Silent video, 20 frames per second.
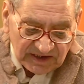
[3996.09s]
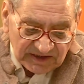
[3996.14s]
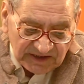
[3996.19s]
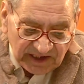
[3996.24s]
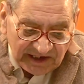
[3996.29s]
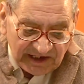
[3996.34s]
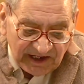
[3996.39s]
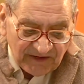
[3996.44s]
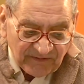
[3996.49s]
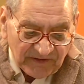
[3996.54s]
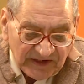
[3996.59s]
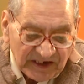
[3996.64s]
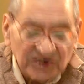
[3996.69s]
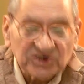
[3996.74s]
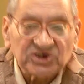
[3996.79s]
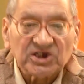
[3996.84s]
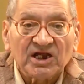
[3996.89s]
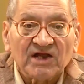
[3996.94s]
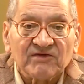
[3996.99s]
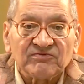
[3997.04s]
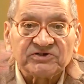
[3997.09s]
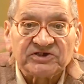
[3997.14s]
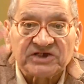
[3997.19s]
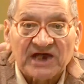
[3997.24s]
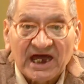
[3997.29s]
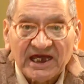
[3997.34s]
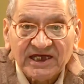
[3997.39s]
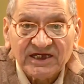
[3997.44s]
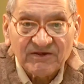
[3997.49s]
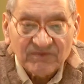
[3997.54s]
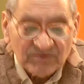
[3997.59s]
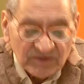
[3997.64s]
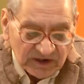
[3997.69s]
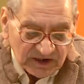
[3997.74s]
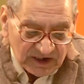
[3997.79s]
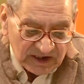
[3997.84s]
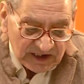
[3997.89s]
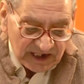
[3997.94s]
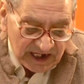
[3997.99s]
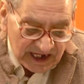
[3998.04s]
the definition of time,
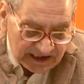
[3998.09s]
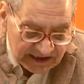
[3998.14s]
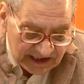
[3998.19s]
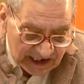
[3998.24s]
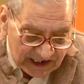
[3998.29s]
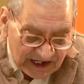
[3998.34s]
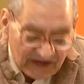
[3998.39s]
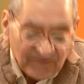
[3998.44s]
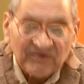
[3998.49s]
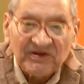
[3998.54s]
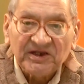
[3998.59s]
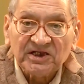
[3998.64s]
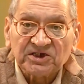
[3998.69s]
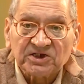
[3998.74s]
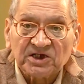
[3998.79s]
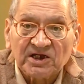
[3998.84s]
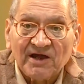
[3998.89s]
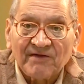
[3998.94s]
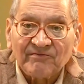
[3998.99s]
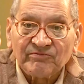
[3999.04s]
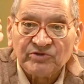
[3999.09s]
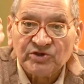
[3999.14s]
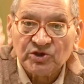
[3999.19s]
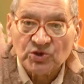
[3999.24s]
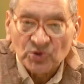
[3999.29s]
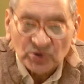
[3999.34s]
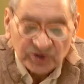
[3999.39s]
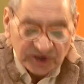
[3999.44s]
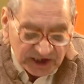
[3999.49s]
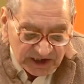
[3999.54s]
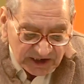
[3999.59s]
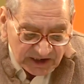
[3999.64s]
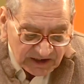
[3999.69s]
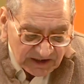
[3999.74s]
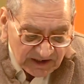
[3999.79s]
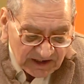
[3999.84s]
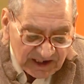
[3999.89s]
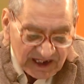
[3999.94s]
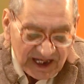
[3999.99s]
and the definition of duty,